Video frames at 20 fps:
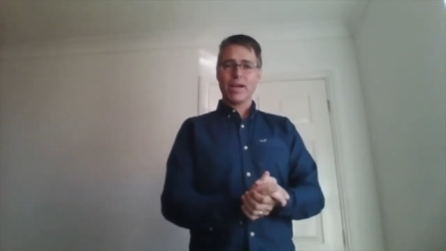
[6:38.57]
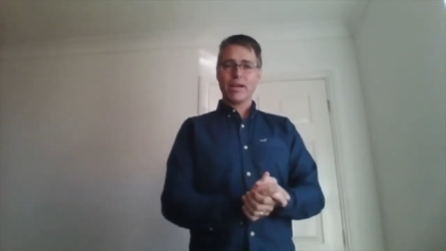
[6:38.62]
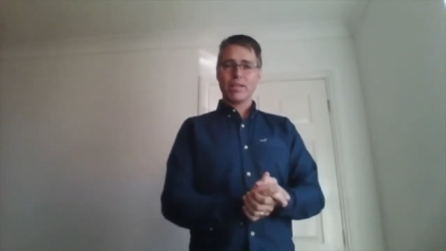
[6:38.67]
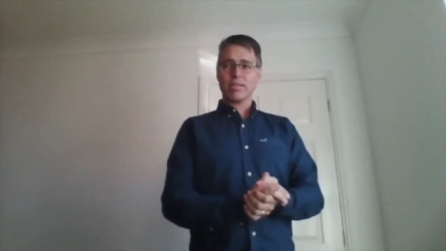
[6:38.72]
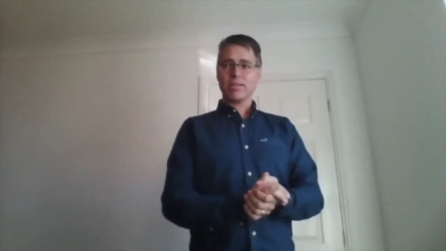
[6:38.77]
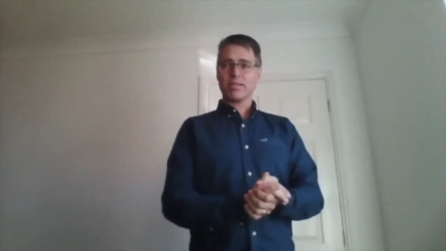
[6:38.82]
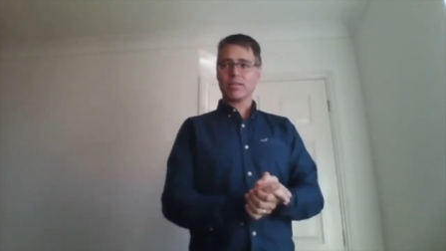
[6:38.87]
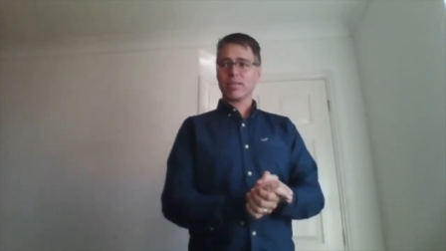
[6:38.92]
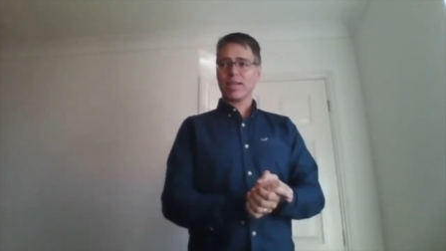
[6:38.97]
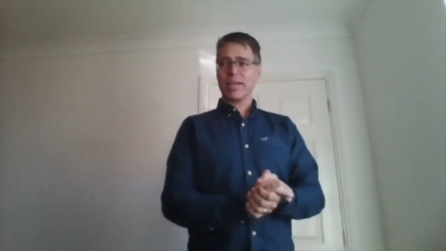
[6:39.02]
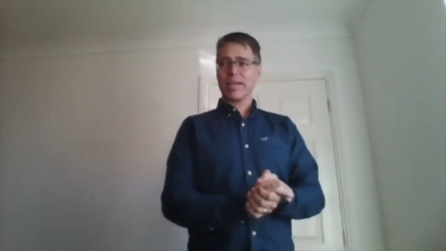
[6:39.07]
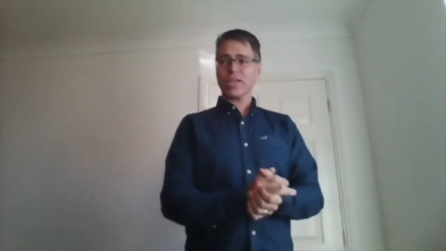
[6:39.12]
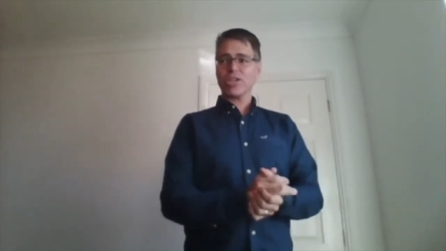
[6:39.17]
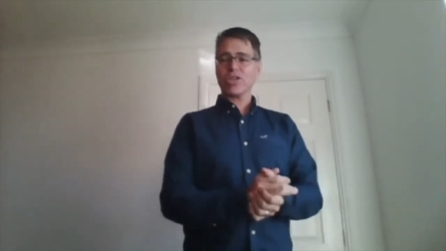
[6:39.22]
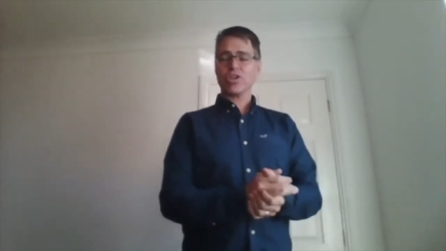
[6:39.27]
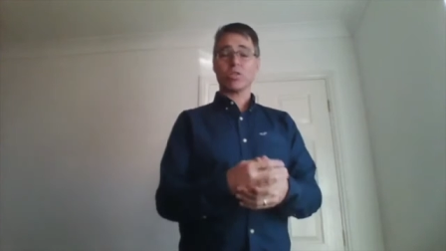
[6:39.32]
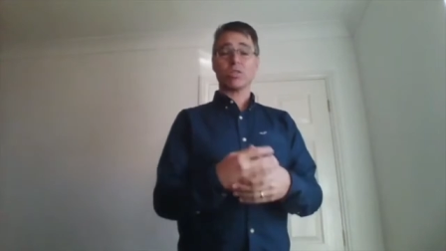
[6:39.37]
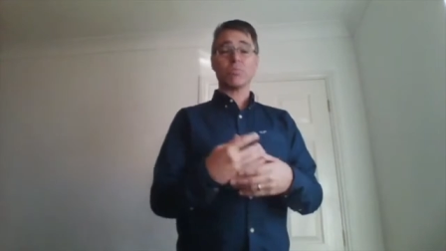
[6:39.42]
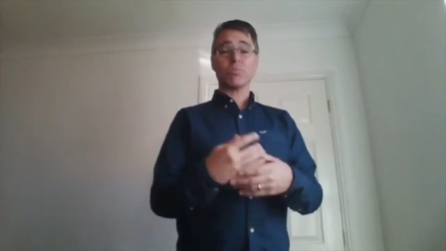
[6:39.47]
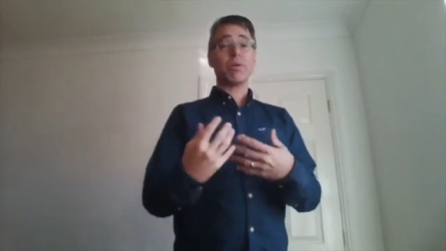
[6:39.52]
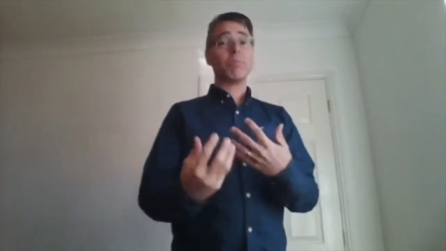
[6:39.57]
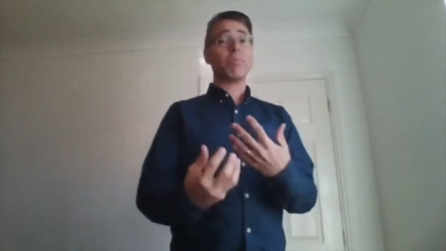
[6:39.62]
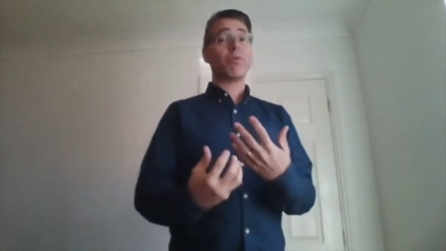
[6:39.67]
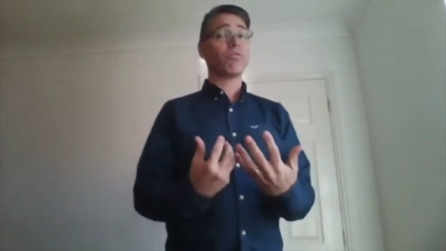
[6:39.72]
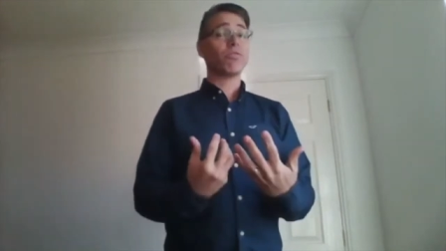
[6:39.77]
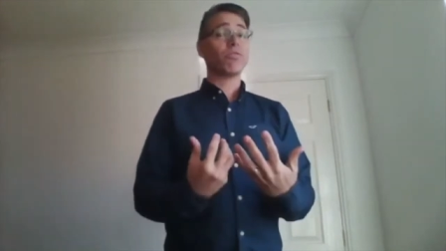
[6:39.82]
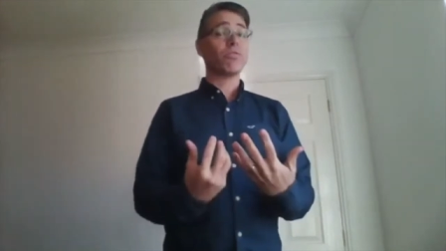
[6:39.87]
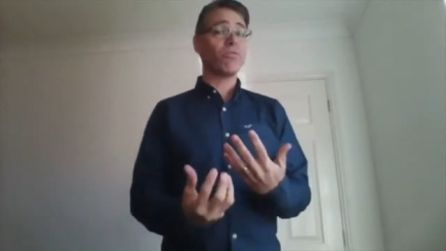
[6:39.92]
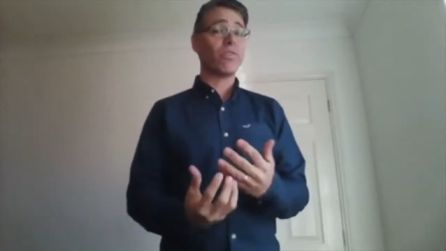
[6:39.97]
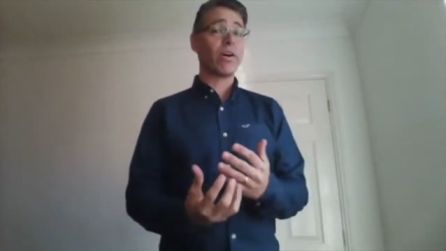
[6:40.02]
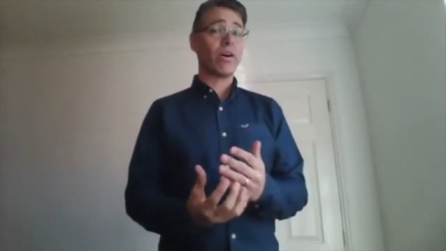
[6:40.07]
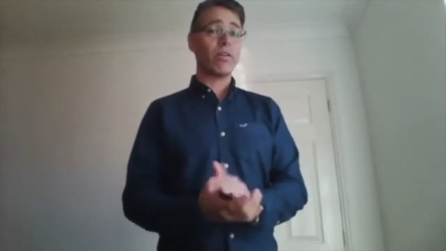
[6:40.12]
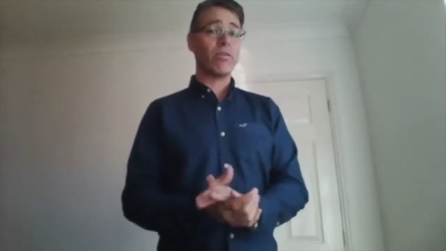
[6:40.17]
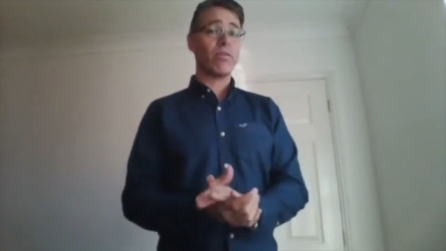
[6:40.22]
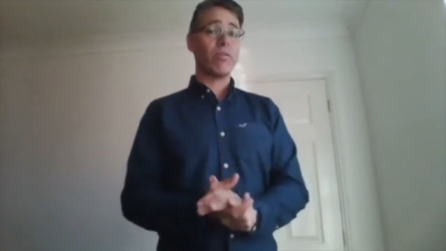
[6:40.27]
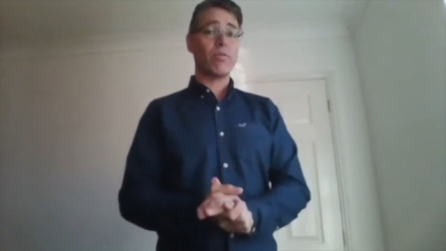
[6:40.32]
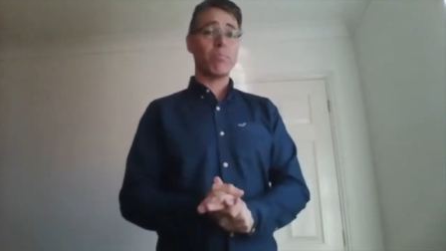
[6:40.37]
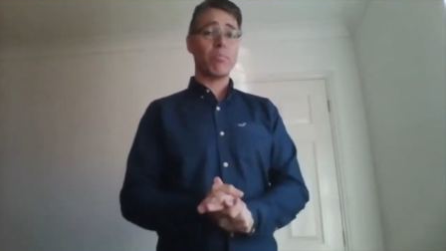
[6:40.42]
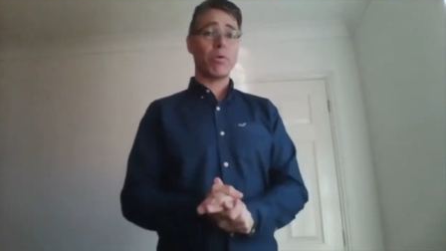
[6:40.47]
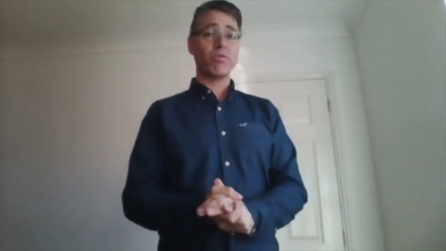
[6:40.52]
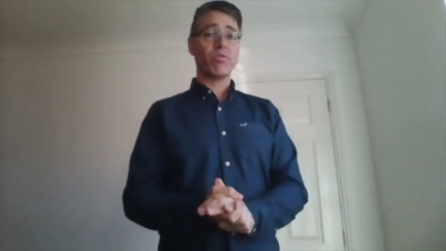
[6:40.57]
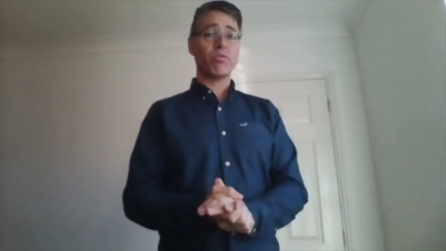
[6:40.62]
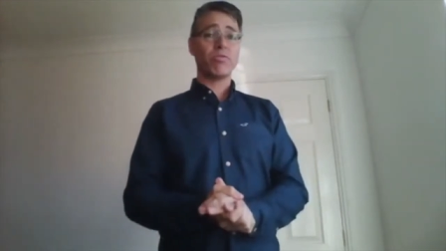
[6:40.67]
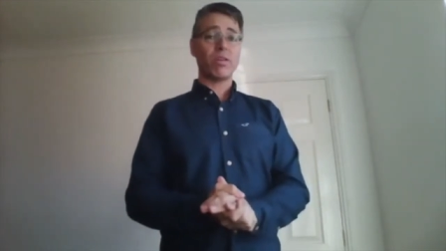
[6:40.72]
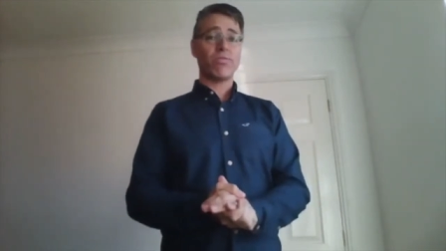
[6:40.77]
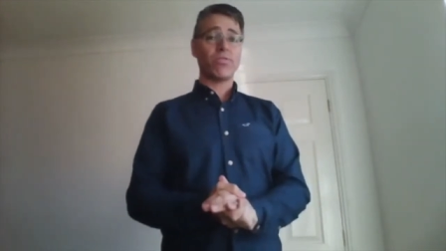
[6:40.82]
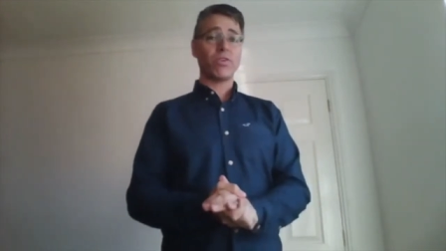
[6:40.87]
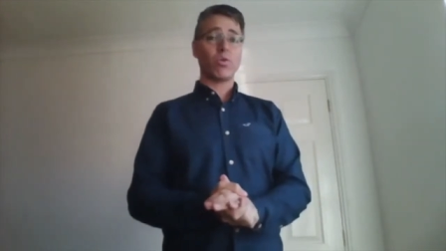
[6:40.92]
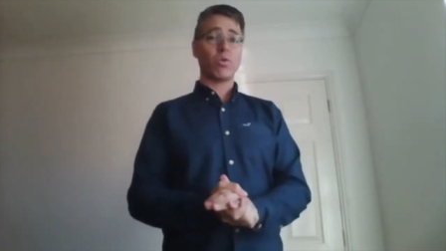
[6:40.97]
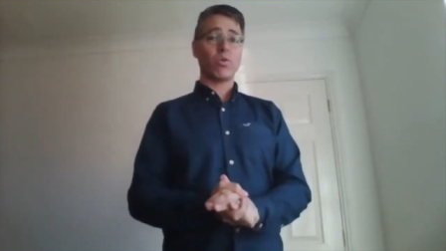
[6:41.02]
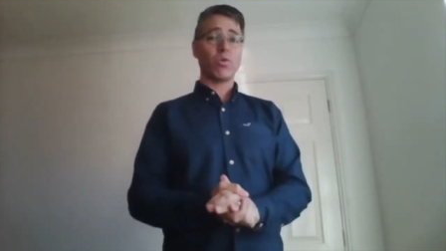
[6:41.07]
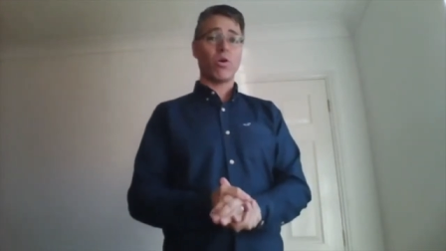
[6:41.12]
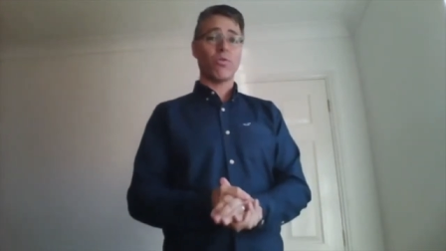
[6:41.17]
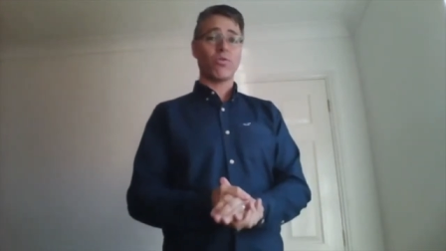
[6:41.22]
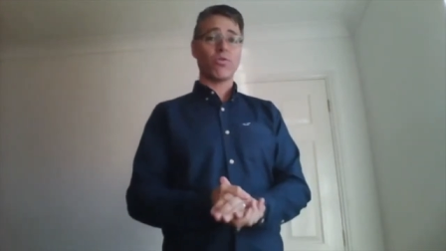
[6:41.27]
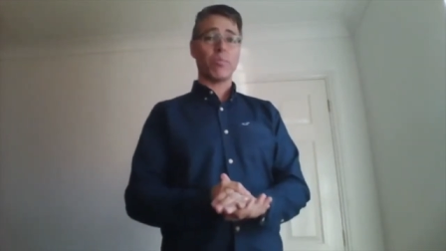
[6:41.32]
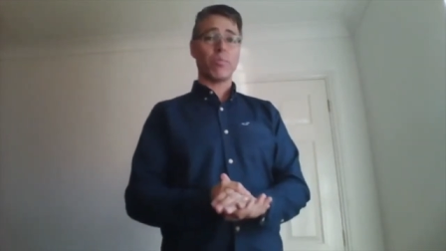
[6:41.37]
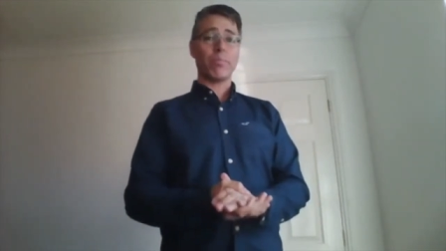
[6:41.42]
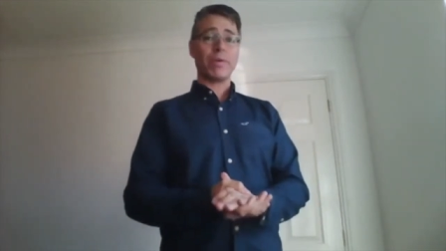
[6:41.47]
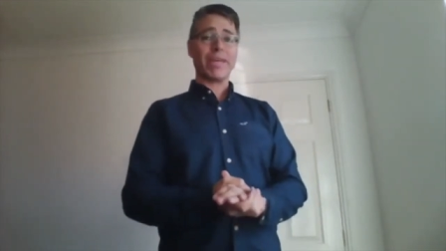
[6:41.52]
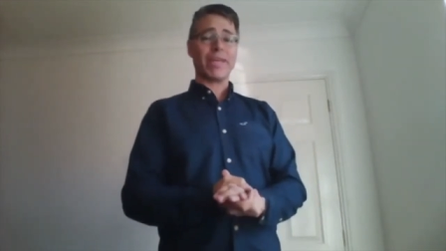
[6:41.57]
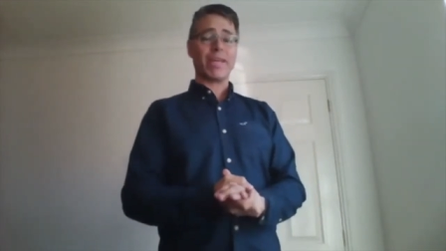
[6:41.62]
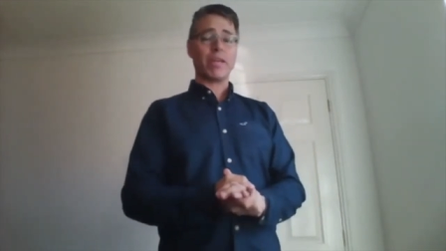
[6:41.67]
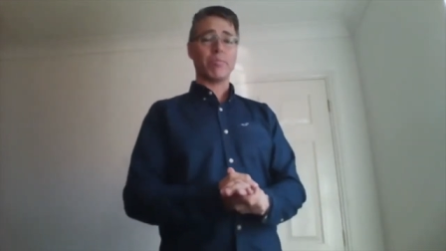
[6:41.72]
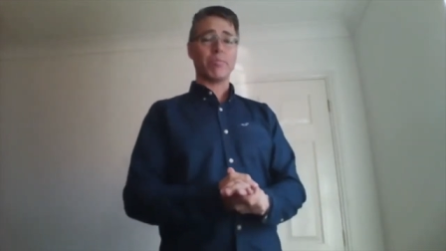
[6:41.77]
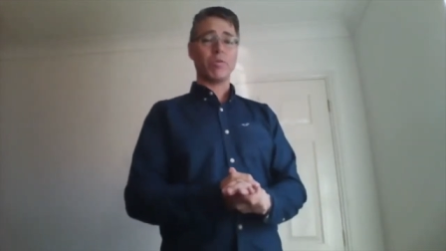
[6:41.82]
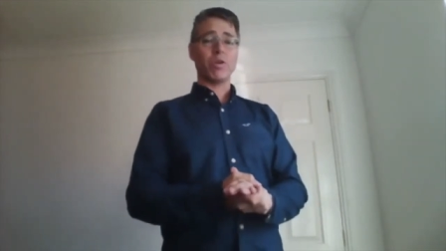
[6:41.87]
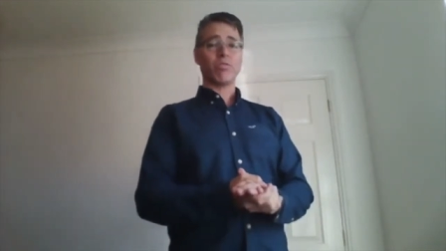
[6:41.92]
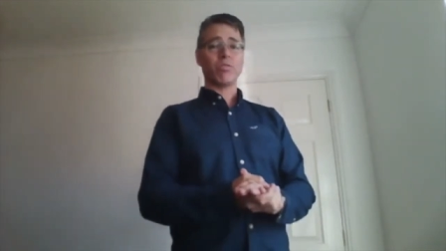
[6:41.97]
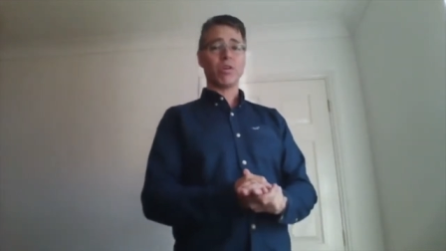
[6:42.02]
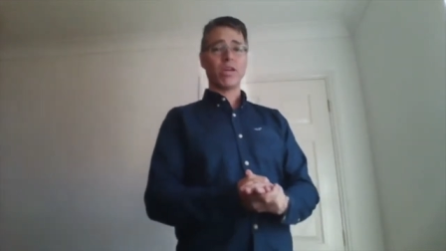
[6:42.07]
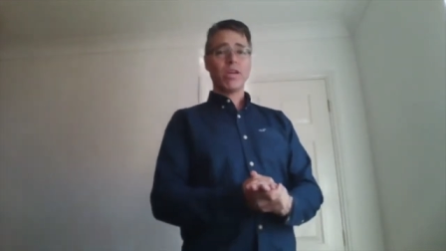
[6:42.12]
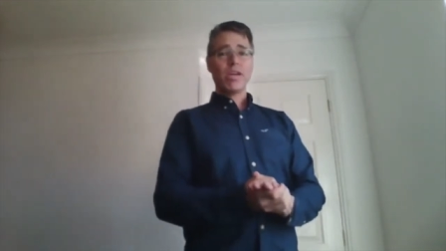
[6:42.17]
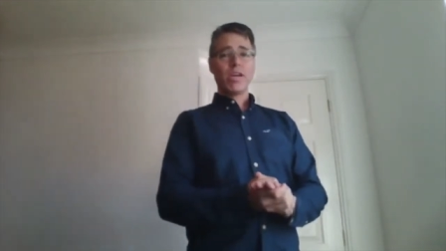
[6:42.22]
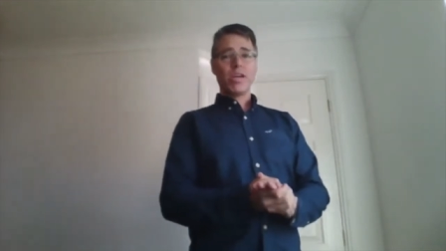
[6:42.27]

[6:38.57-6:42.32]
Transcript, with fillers: the slingshots, and people often found it most difficult of the beginner moves.